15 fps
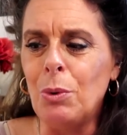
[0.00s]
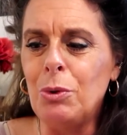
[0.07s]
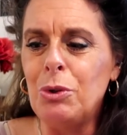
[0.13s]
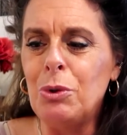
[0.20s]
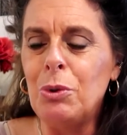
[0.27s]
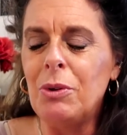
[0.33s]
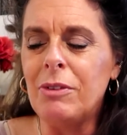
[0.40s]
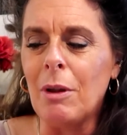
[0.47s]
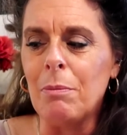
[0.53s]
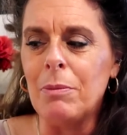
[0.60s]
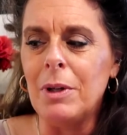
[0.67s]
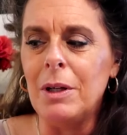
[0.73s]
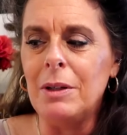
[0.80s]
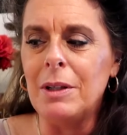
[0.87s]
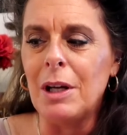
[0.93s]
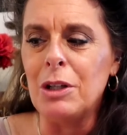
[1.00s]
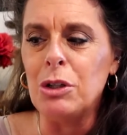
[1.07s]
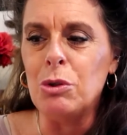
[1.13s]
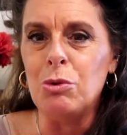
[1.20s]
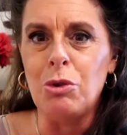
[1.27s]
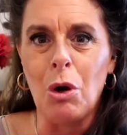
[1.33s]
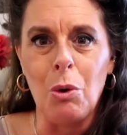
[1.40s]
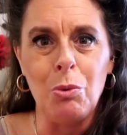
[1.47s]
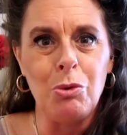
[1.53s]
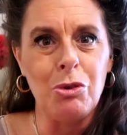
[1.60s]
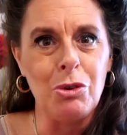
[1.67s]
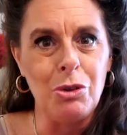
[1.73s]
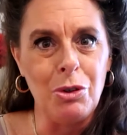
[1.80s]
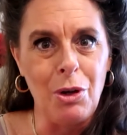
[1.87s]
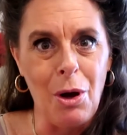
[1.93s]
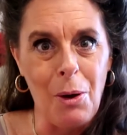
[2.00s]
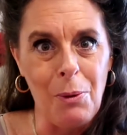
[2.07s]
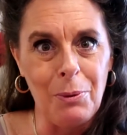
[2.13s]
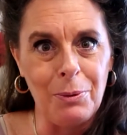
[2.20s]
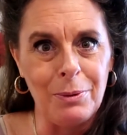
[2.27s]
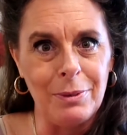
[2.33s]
do something that you don't know.